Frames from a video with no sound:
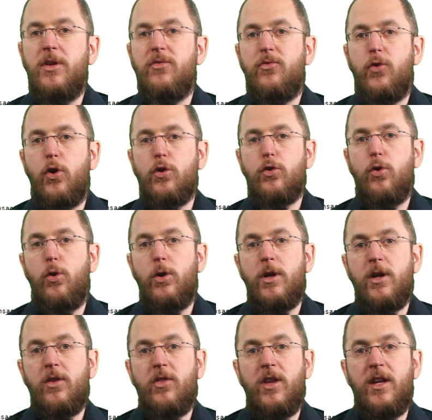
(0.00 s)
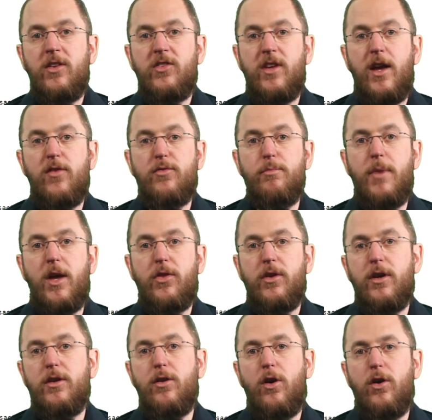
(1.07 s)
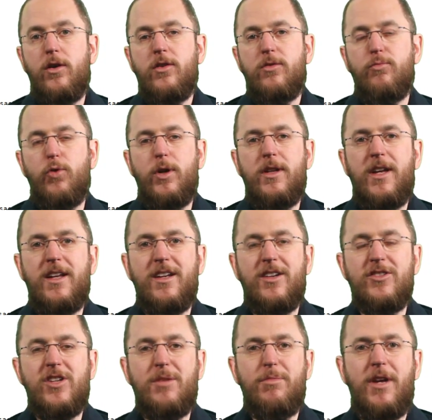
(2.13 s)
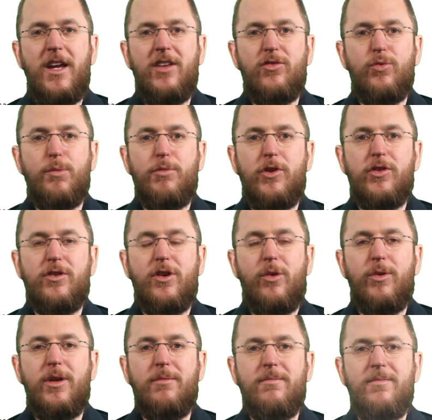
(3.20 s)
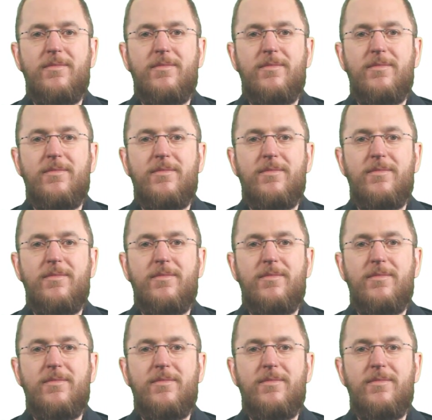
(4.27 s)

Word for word: before calling the save method on Spring Data JPA's repository.